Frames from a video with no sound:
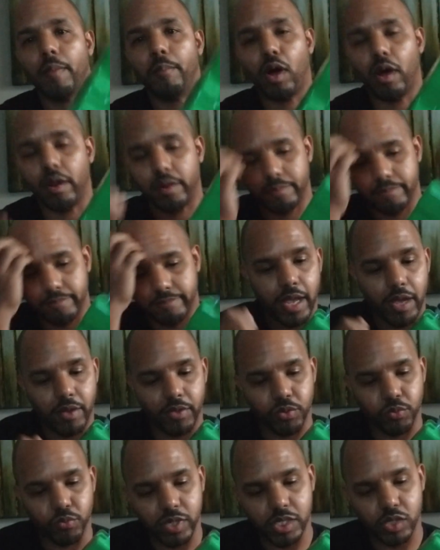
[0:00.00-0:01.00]
on the bottom.
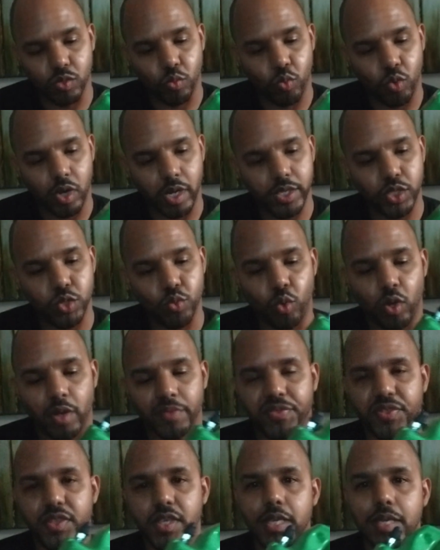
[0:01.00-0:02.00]
Now, the reason why you
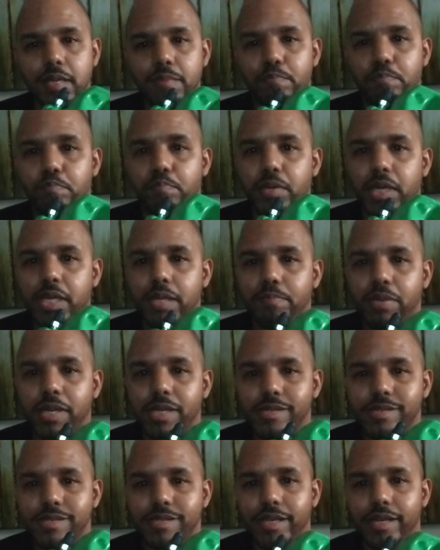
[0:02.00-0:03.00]
want the big
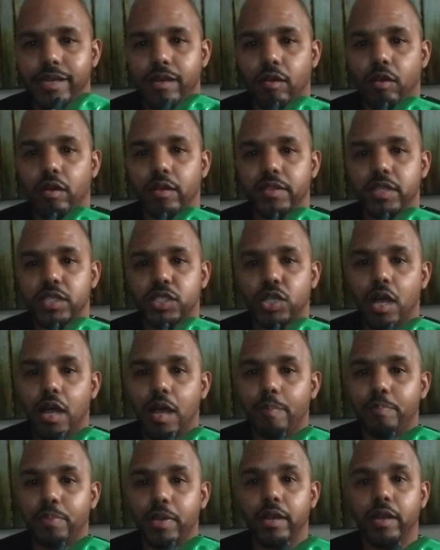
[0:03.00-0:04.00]
piston on the
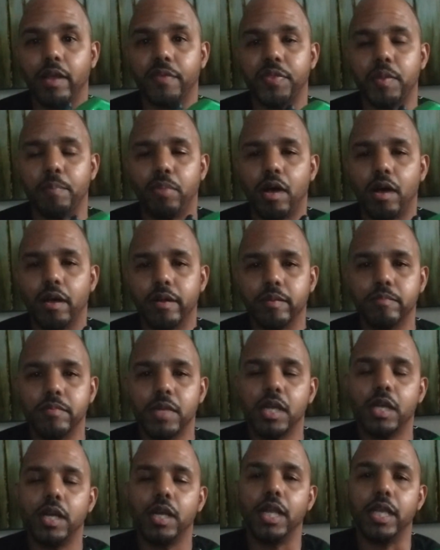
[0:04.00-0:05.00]
top and not the
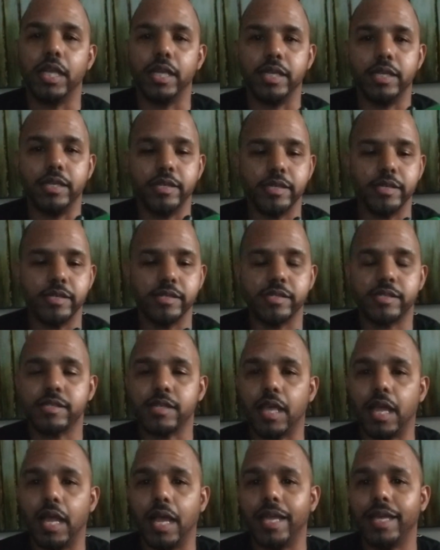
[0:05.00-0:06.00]
bottom
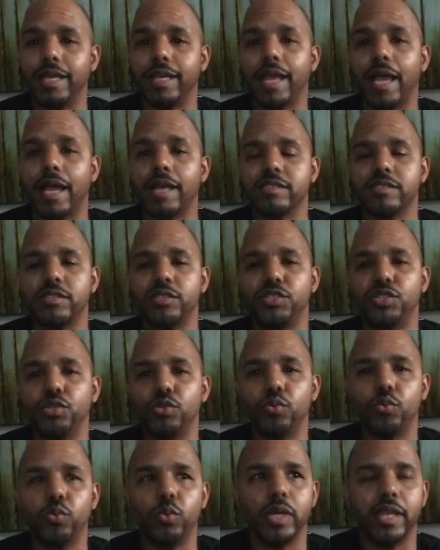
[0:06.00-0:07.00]
is it has to
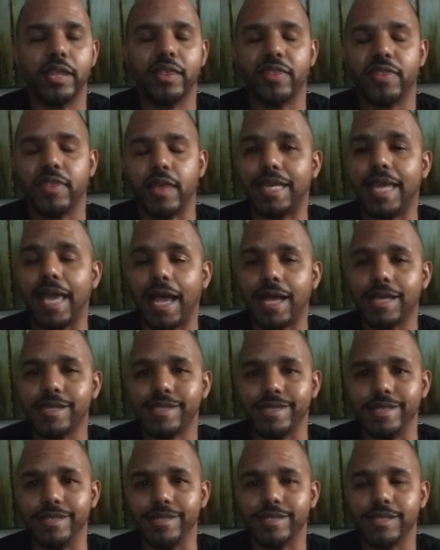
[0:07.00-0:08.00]
do with
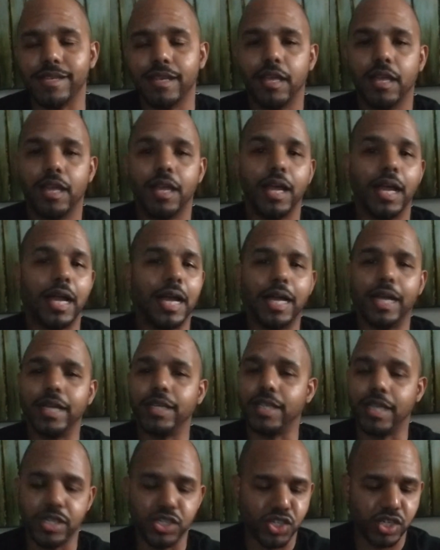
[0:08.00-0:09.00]
gases.
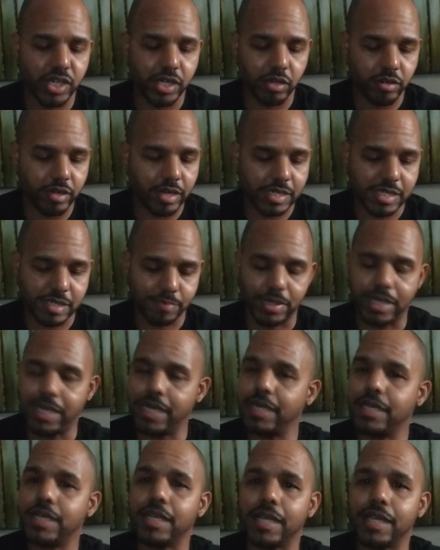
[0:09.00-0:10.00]
Engineered
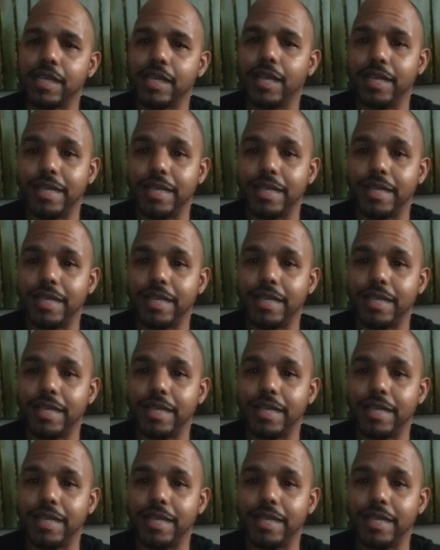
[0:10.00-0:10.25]
explains